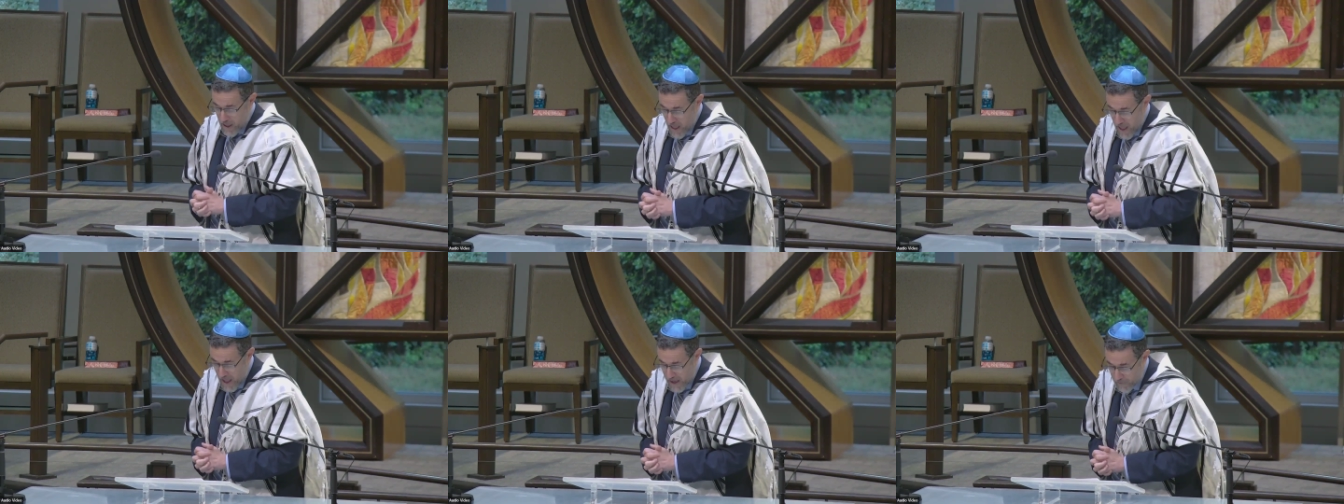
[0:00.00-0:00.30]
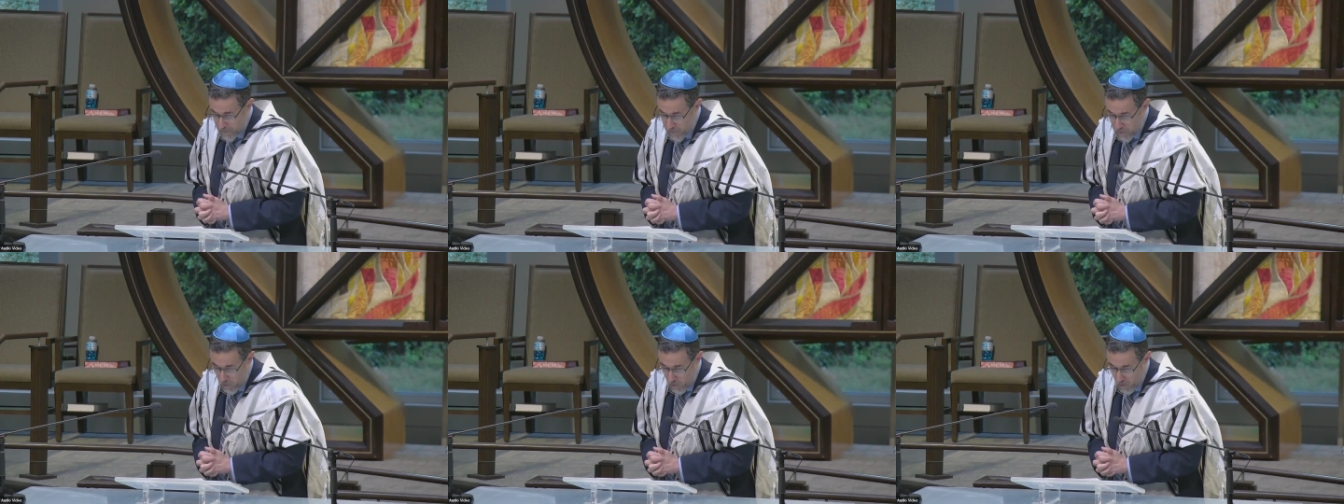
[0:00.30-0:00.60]
had
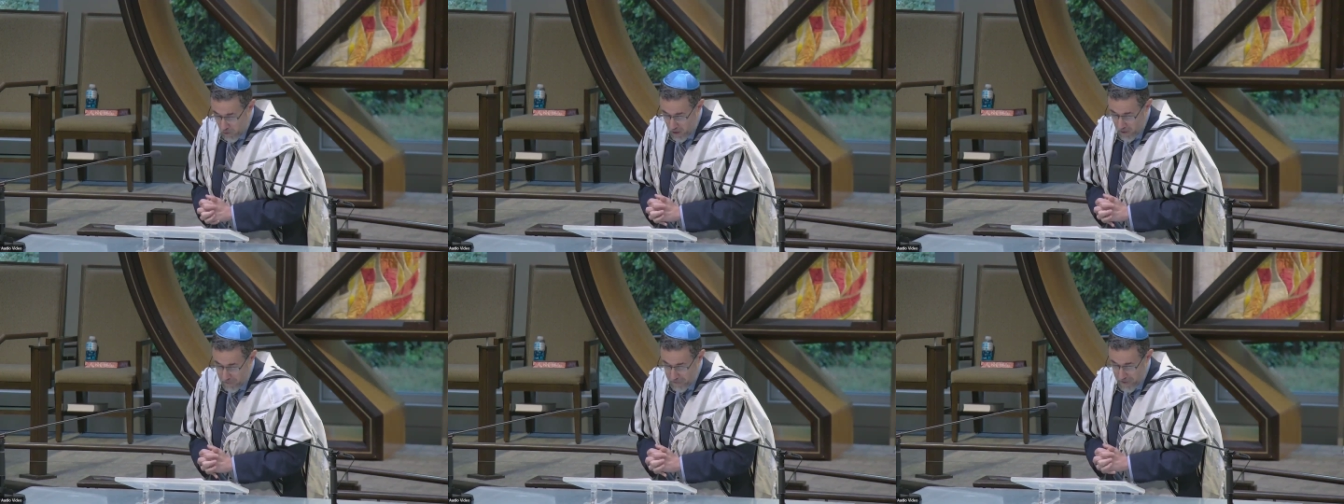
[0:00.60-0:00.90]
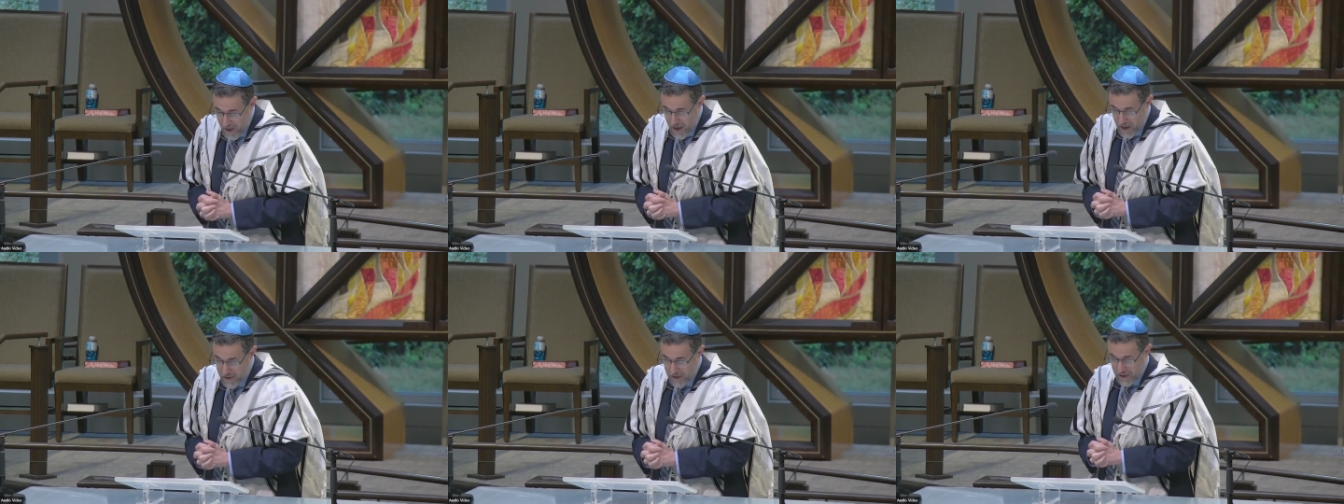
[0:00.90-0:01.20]
a poor
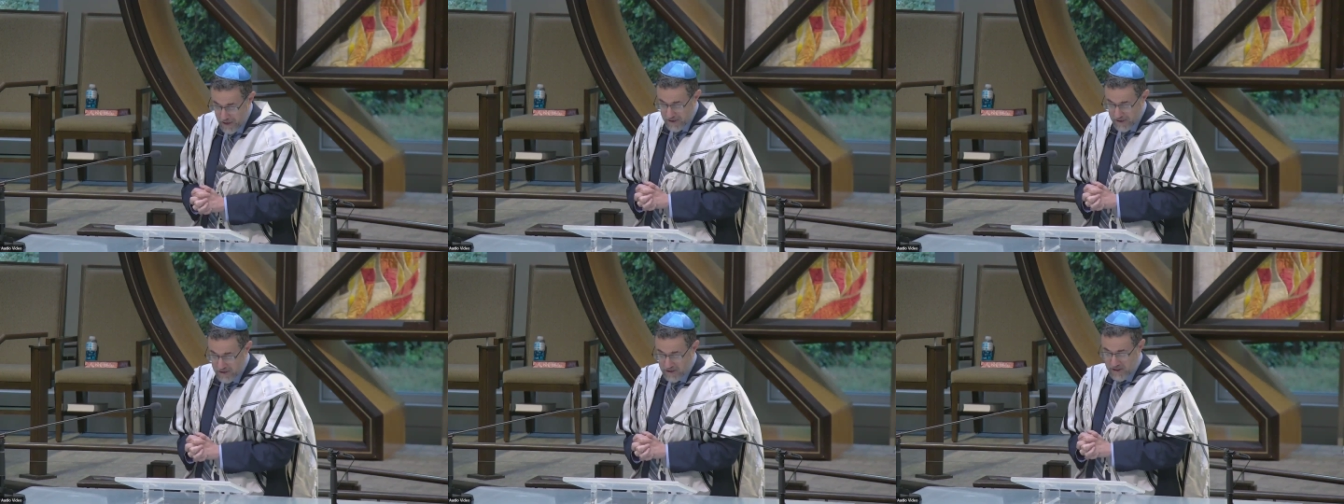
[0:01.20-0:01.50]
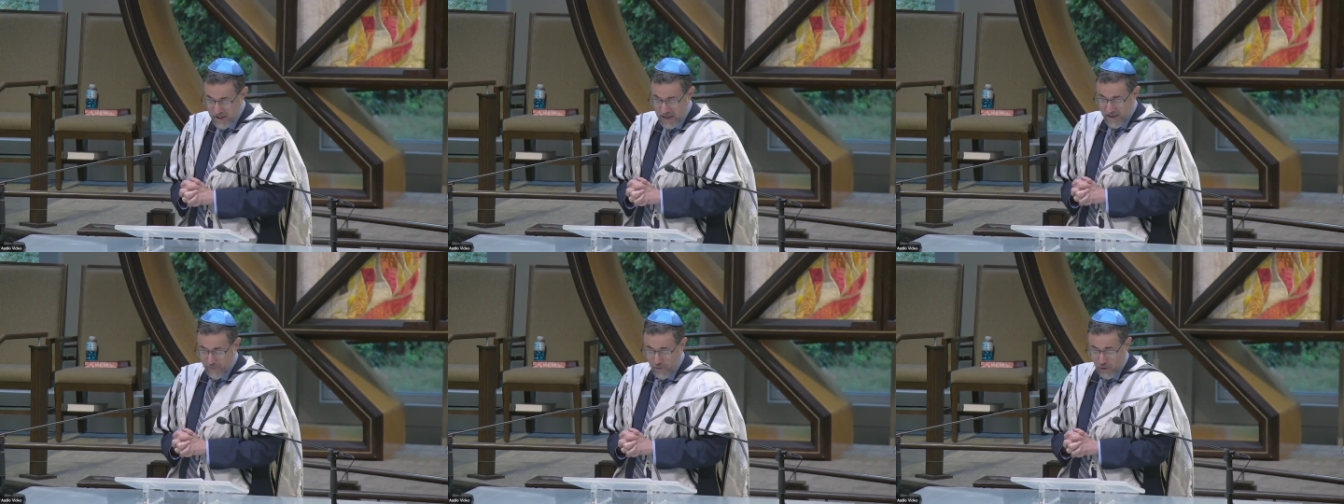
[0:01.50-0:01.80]
man in his
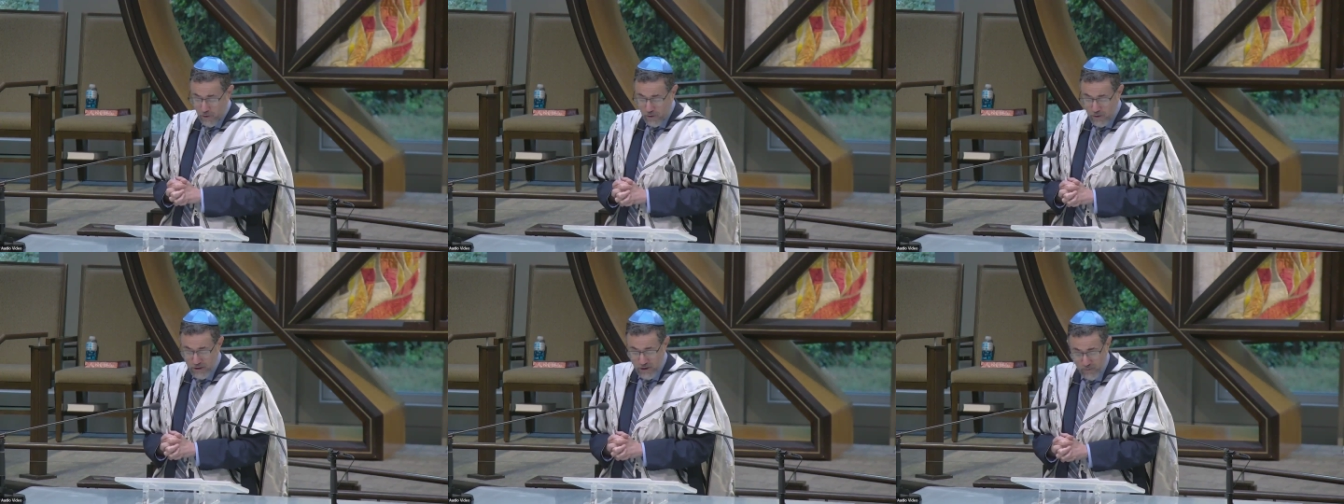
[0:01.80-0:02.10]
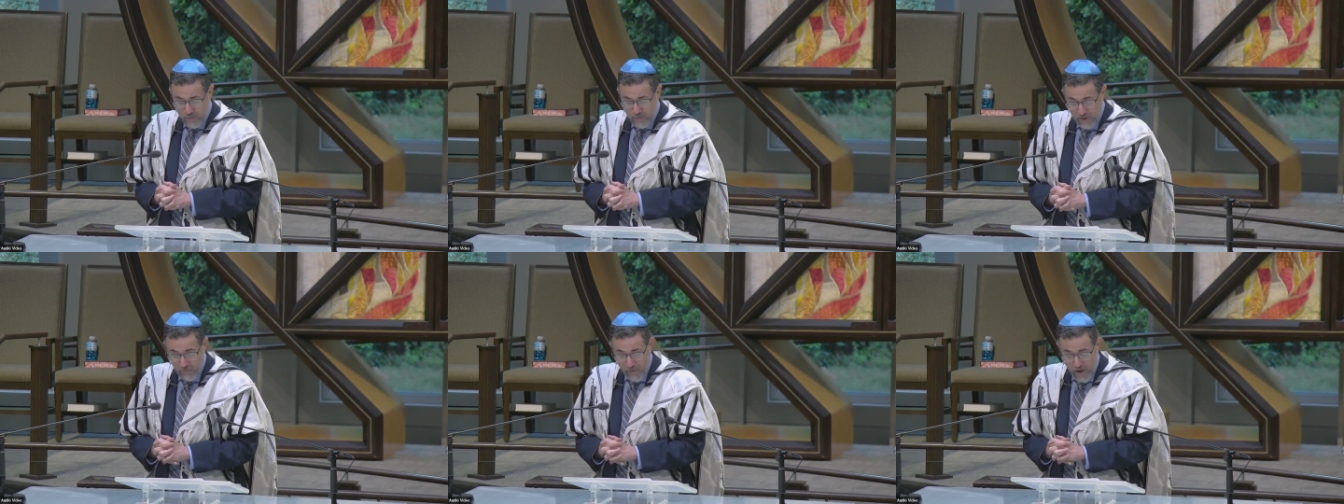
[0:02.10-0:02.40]
neighborhood to
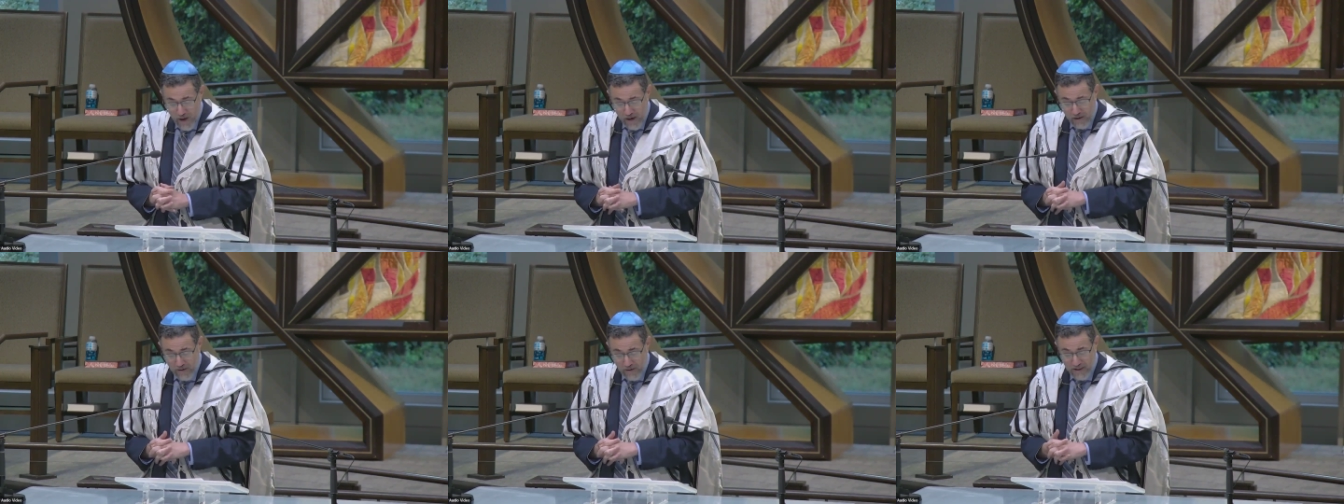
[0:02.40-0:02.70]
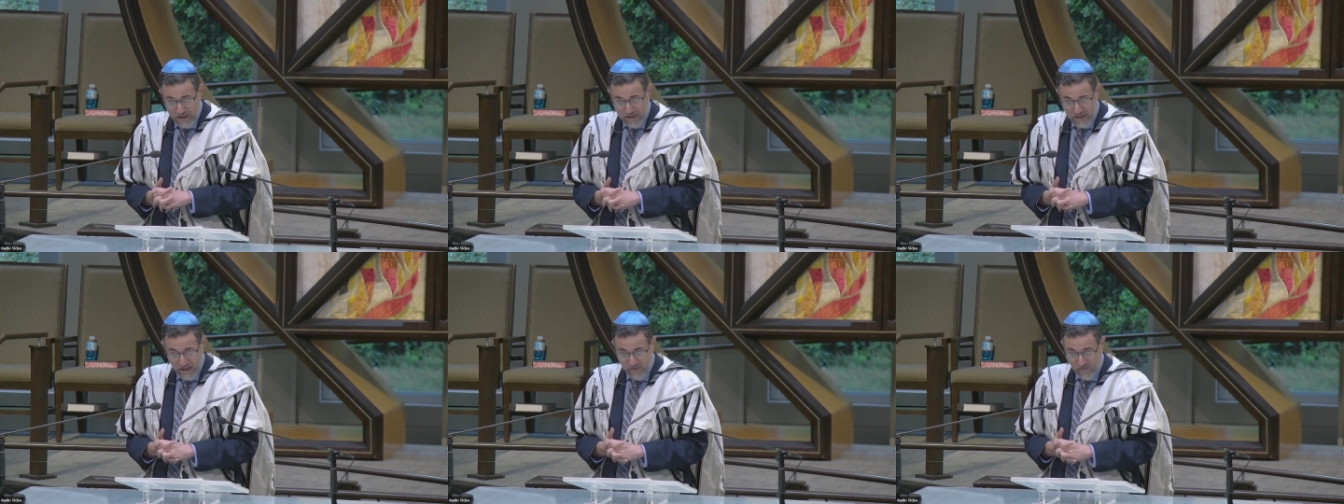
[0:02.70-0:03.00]
whom he
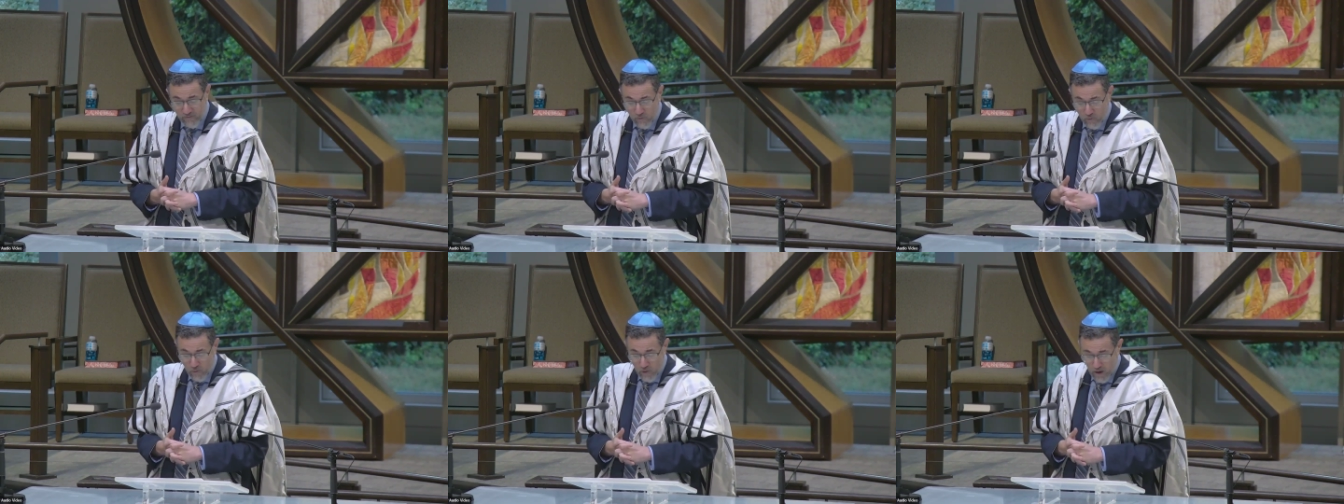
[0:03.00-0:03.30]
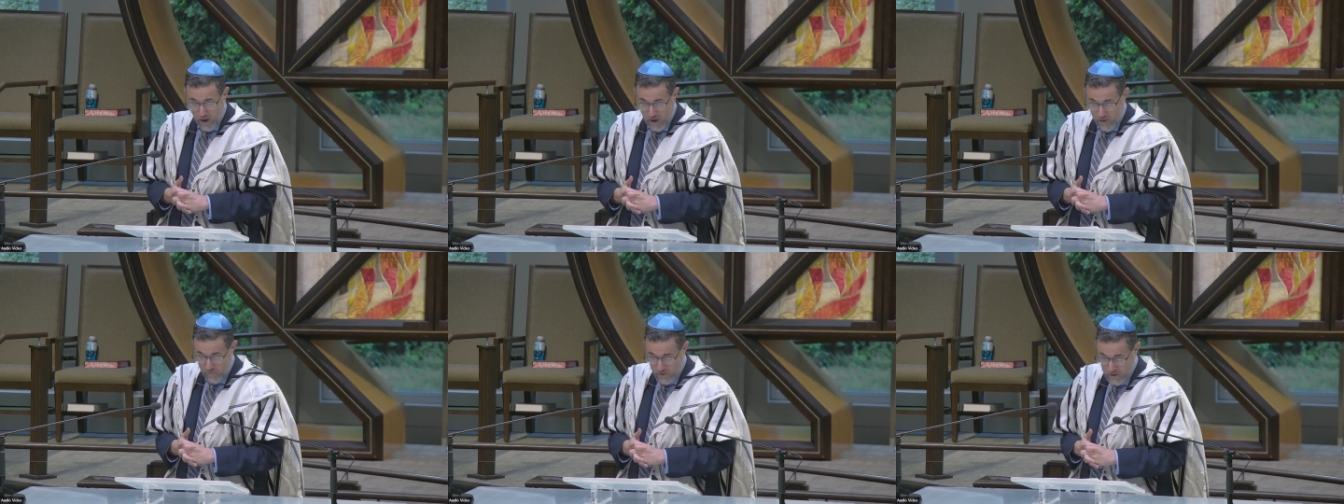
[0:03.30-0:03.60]
regularly sent
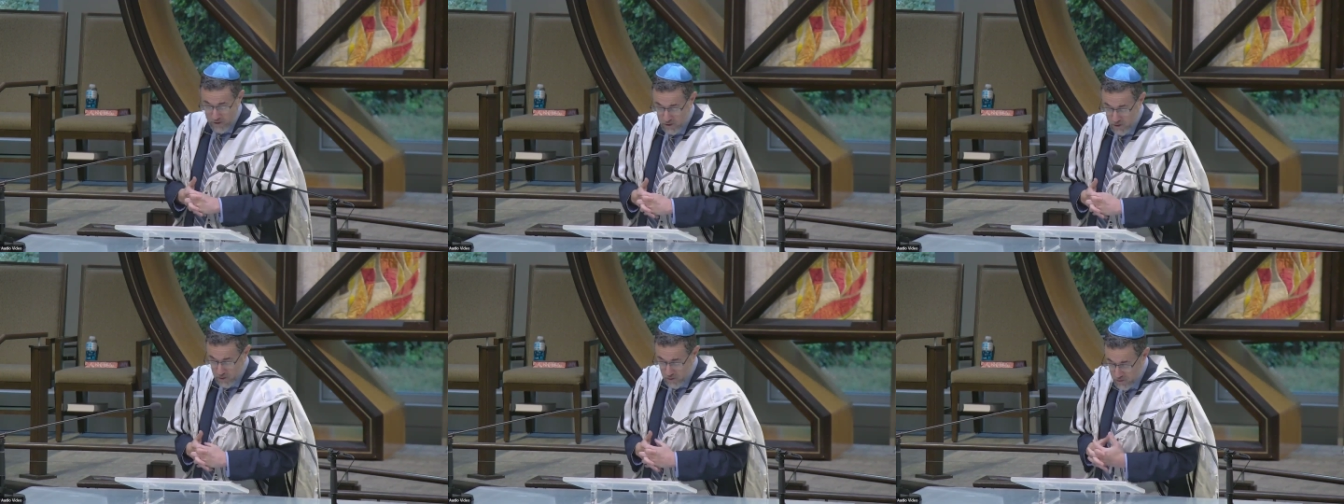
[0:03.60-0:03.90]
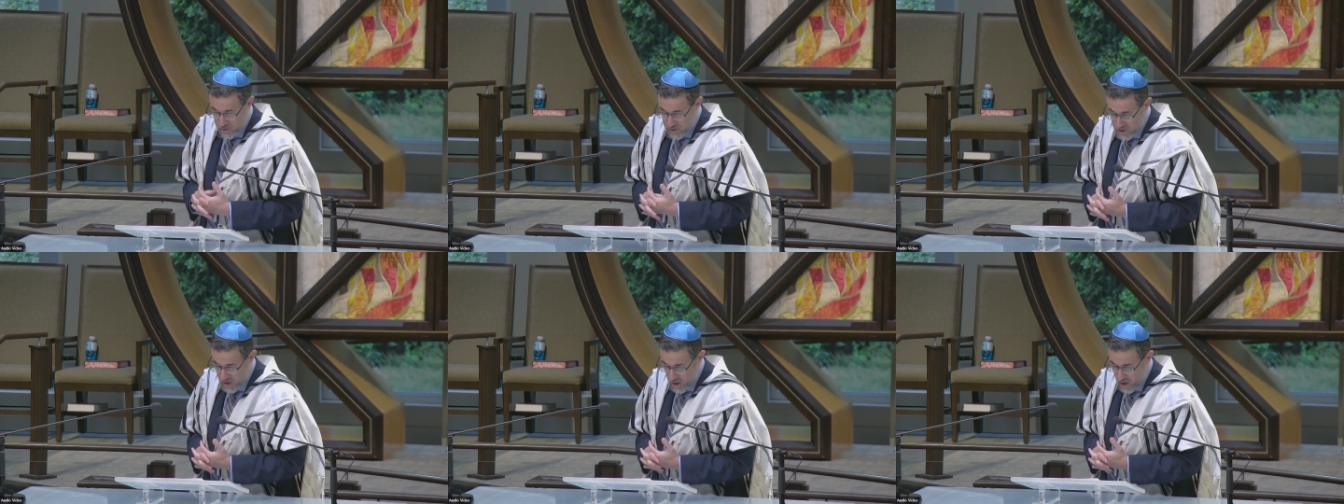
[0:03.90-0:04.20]
400
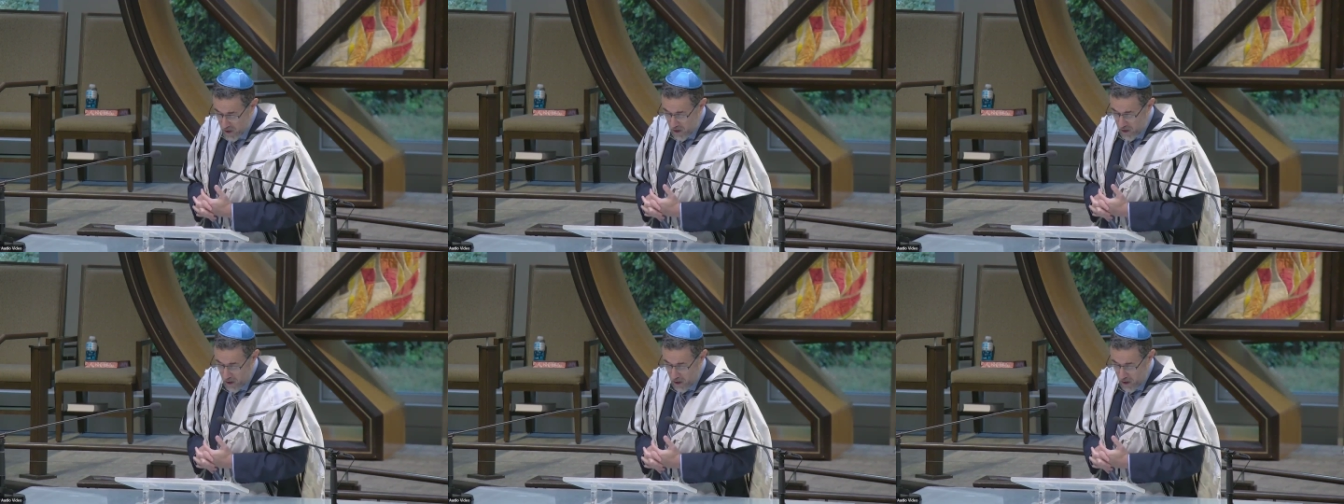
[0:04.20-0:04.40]
zuz